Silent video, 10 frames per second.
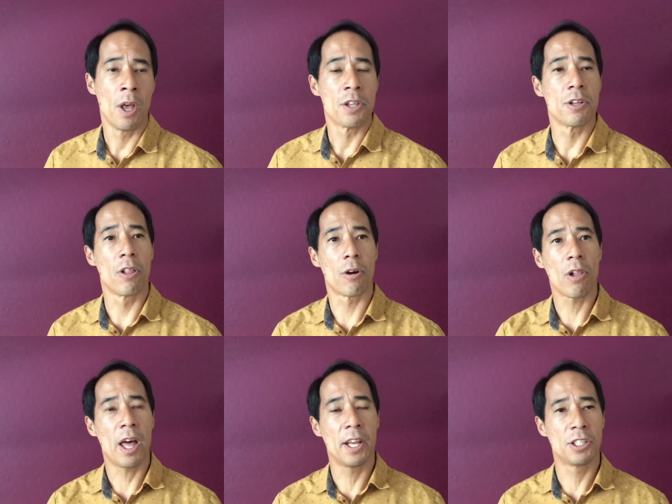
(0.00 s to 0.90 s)
So there are a
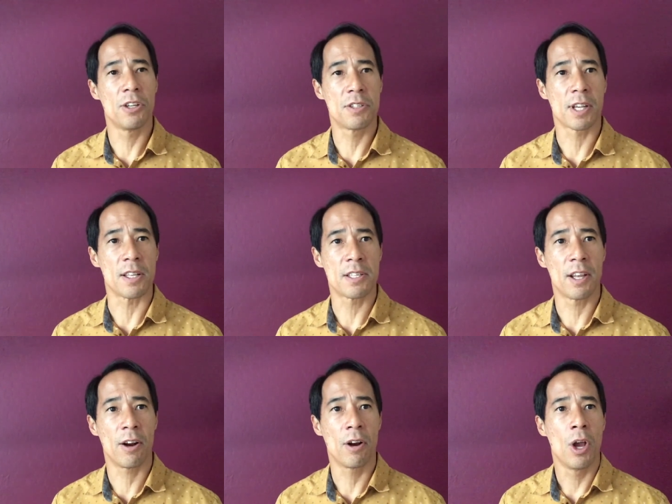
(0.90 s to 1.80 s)
lot of issues to
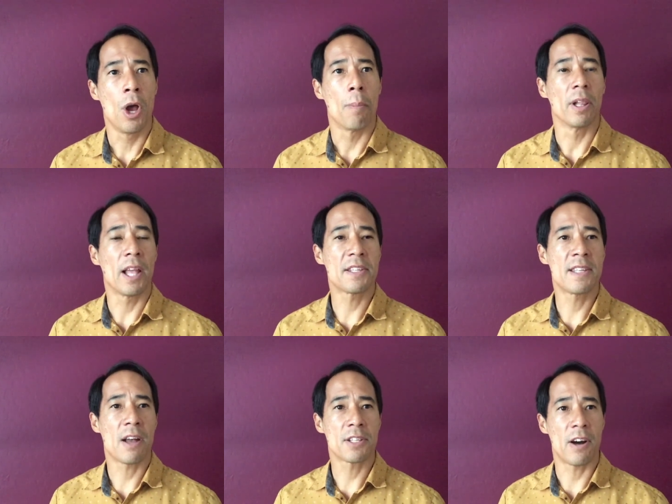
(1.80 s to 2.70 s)
consider, but let's
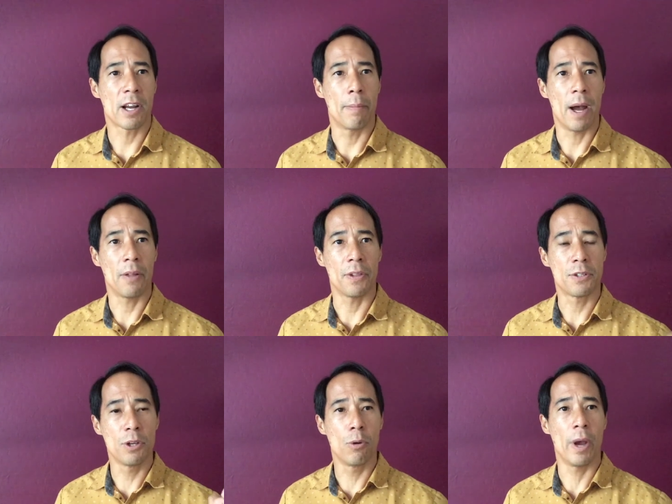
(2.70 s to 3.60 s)
now talk about the
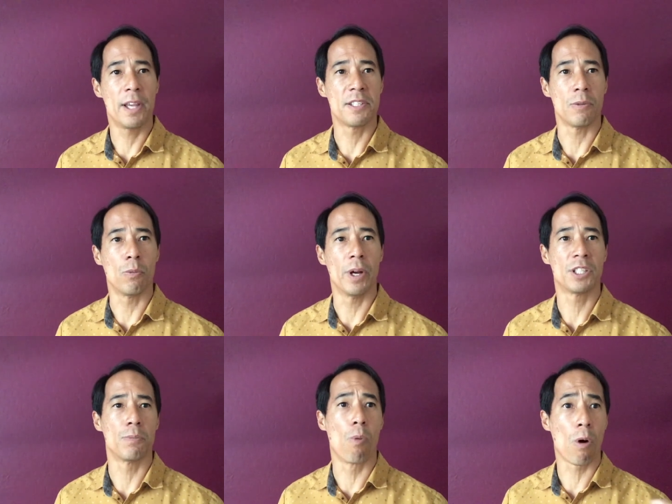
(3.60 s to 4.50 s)
two ways in
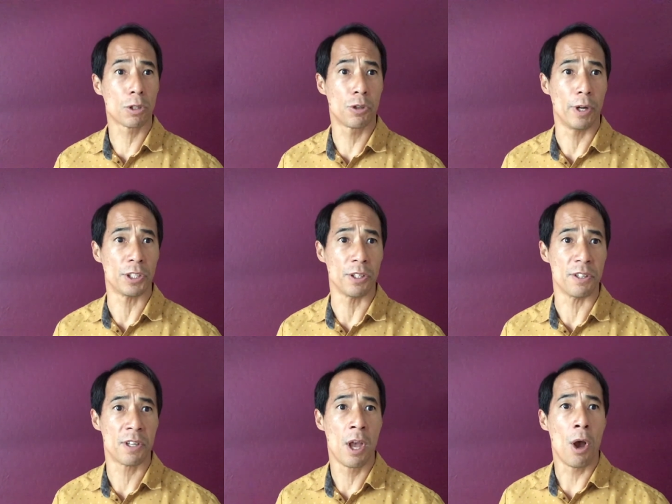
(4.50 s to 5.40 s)
which moral
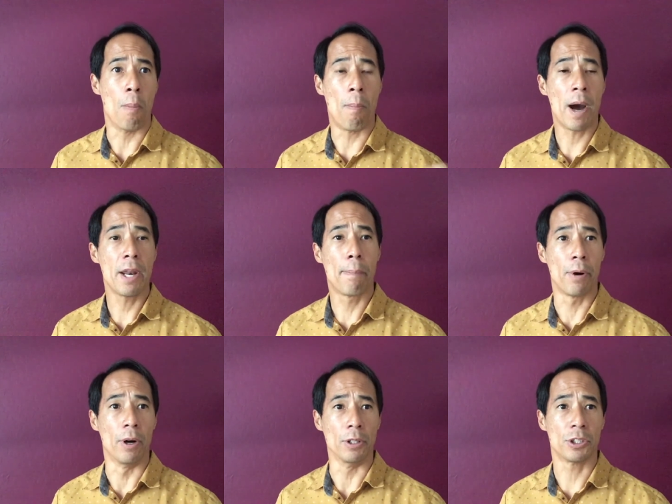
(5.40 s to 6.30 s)
traditions might
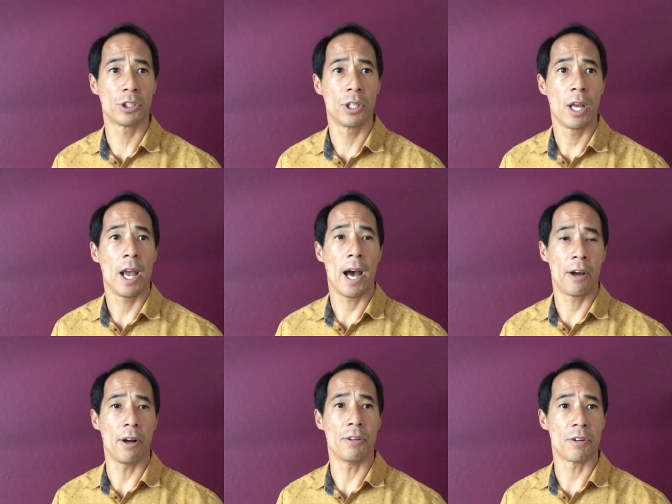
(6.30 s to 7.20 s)
approach how
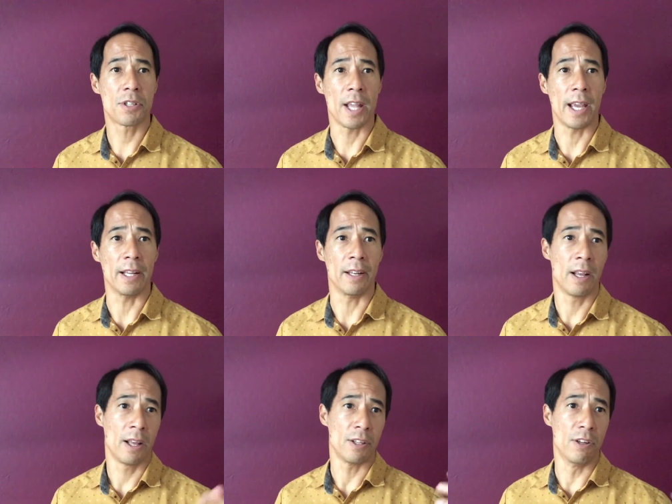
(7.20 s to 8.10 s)
to understand
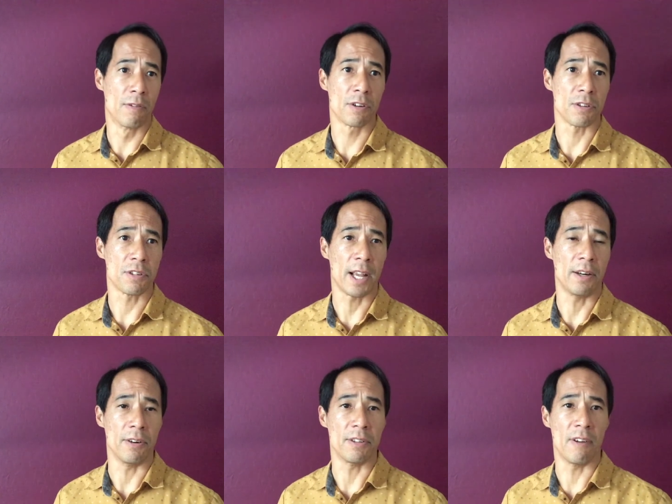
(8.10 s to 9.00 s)
universal
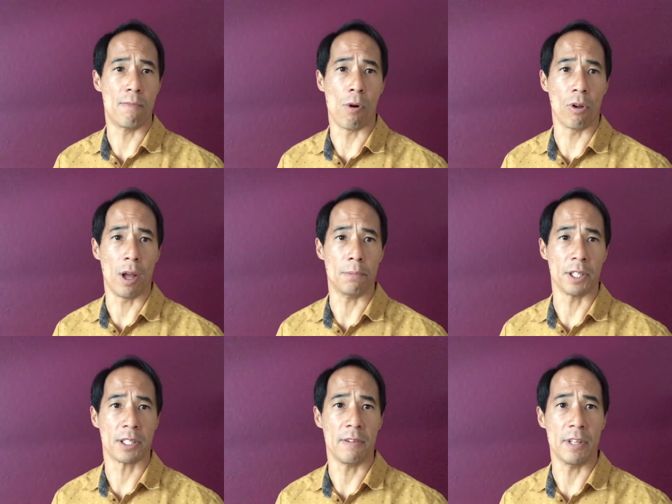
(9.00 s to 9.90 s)
standards of moral
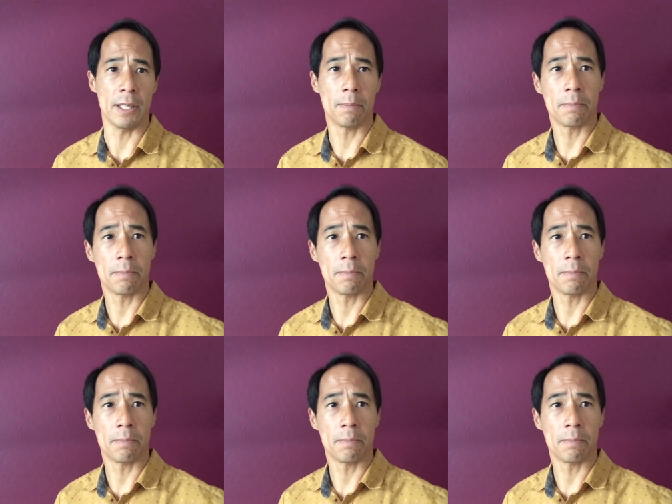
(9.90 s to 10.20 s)
objectivity.